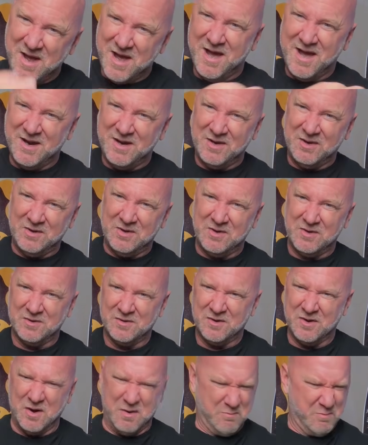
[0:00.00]
added
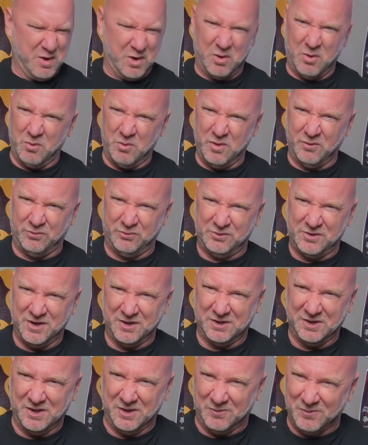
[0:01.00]
a metal riff
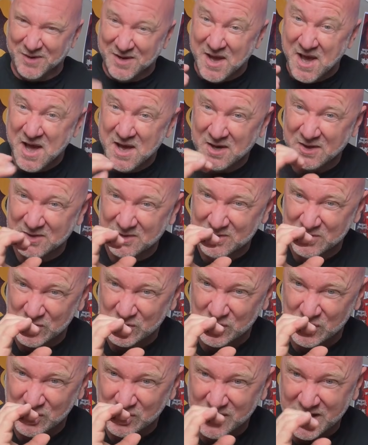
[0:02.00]
technique. We added
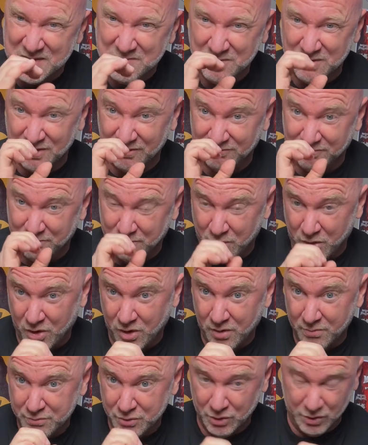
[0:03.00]
just a slight bit of
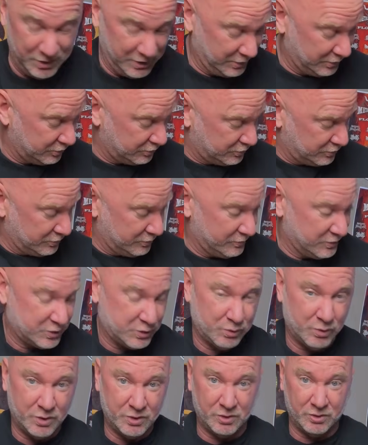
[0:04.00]
palm muting to
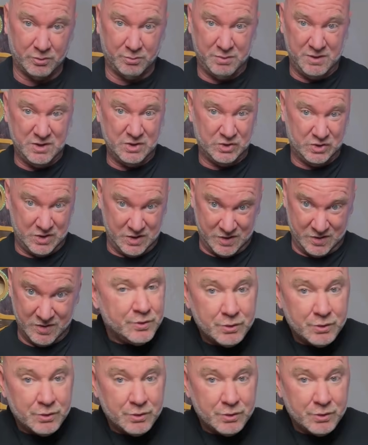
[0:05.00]
this one little piece here.